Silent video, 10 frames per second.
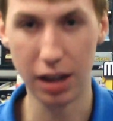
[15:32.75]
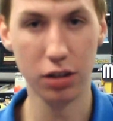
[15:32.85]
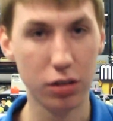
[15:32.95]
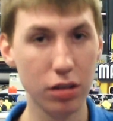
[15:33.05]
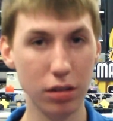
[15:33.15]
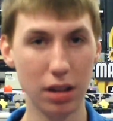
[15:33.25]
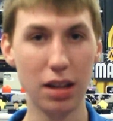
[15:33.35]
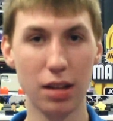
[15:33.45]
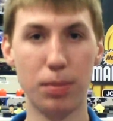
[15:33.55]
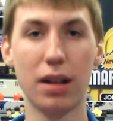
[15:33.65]
you do
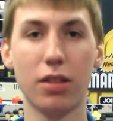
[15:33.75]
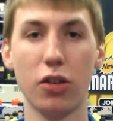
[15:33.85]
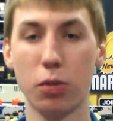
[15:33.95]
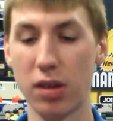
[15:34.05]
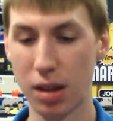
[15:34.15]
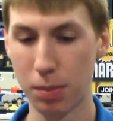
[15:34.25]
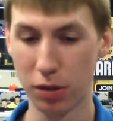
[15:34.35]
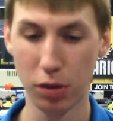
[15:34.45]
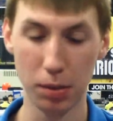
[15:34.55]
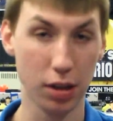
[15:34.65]
need to pick those ones up
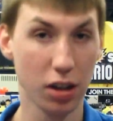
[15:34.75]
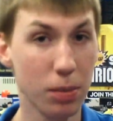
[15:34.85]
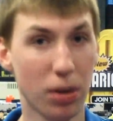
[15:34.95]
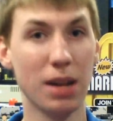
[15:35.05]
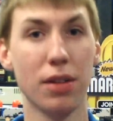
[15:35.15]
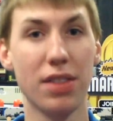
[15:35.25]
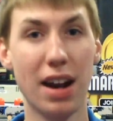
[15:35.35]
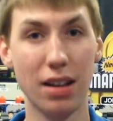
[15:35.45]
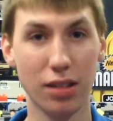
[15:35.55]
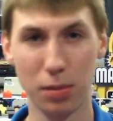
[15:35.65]
as well. But the good part about
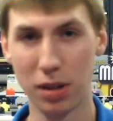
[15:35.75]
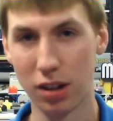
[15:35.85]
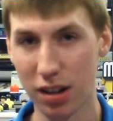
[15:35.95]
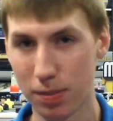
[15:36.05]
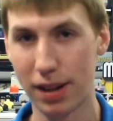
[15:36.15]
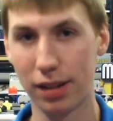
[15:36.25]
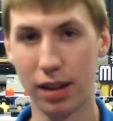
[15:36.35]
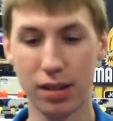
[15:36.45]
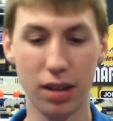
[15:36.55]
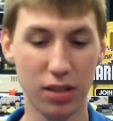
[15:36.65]
that is, I mean, you're not spending
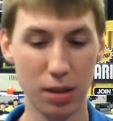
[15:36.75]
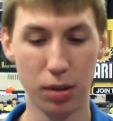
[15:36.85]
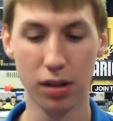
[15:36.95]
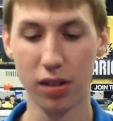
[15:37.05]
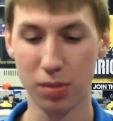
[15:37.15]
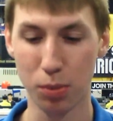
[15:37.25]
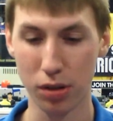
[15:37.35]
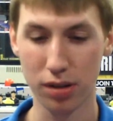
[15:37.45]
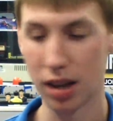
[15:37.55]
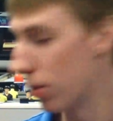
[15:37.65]
like 60 bucks on
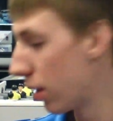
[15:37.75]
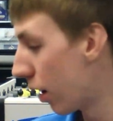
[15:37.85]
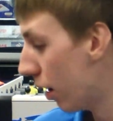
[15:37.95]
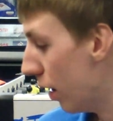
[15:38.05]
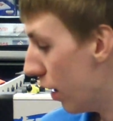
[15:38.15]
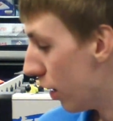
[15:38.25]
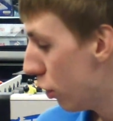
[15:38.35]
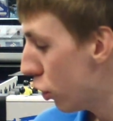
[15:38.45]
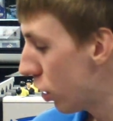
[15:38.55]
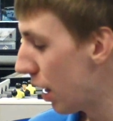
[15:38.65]
sports games. They're
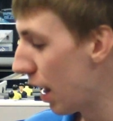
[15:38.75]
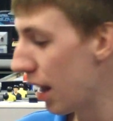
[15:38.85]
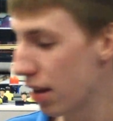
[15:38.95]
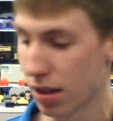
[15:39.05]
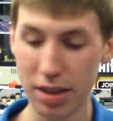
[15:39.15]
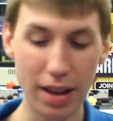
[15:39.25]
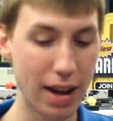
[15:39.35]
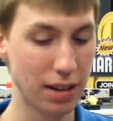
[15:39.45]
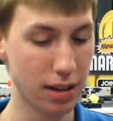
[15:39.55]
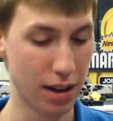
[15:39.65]
usually in the
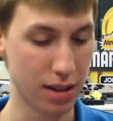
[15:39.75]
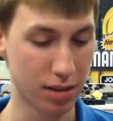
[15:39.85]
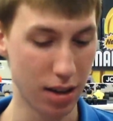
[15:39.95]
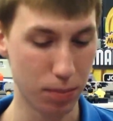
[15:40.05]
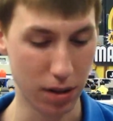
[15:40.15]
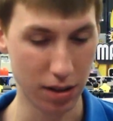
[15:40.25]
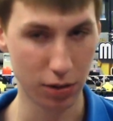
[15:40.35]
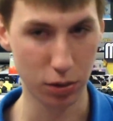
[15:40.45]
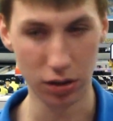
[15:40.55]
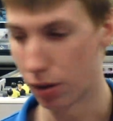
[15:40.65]
99-cent
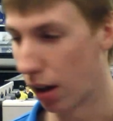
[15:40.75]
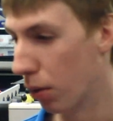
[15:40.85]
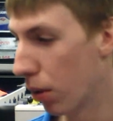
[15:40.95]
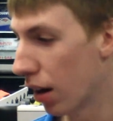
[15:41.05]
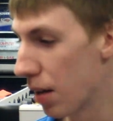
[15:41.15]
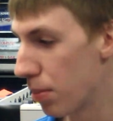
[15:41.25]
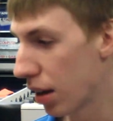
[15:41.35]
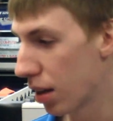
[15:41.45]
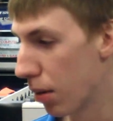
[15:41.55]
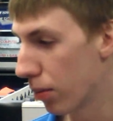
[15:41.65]
bins, which is where I
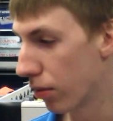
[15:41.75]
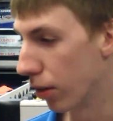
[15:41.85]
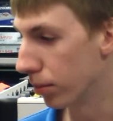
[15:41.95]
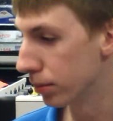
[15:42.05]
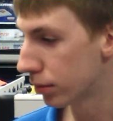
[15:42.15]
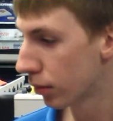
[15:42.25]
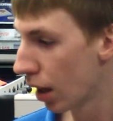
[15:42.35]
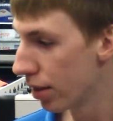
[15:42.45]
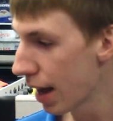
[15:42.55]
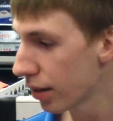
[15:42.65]
pick them up from.
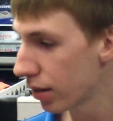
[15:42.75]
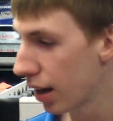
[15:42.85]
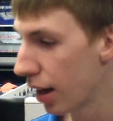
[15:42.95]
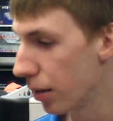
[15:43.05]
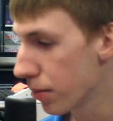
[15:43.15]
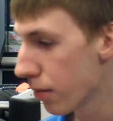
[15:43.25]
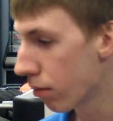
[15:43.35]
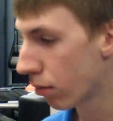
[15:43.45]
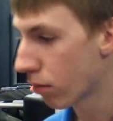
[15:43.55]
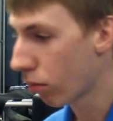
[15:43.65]
Next game,
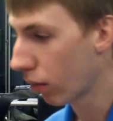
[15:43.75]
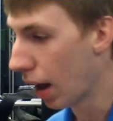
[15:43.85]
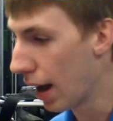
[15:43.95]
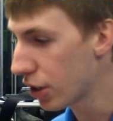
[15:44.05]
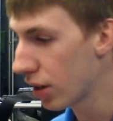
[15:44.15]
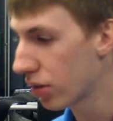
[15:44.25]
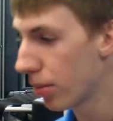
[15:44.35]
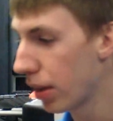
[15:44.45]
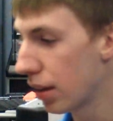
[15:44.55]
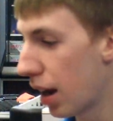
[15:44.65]
I actually have
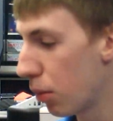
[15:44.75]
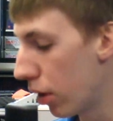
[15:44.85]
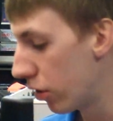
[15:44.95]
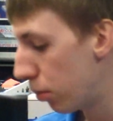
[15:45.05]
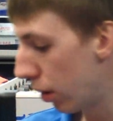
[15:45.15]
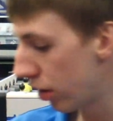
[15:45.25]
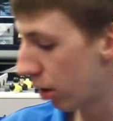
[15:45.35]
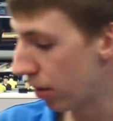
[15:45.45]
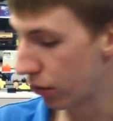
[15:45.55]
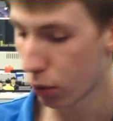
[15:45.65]
something that I want to point
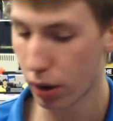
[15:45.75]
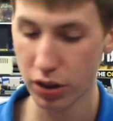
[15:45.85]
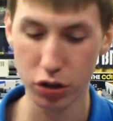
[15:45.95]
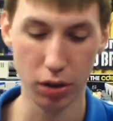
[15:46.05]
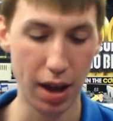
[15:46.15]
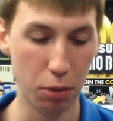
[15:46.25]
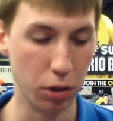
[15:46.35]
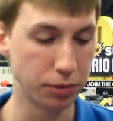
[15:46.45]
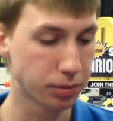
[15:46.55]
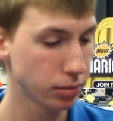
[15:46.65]
out before I show that
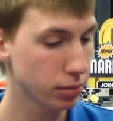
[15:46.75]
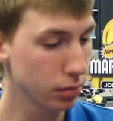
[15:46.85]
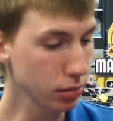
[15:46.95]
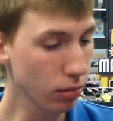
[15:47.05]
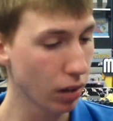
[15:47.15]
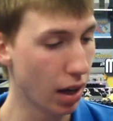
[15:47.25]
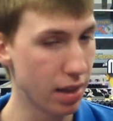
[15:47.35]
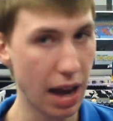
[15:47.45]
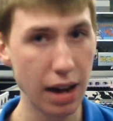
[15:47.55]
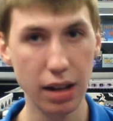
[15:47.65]
one,
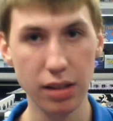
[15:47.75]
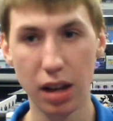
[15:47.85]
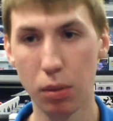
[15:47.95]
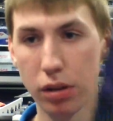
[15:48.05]
and that is I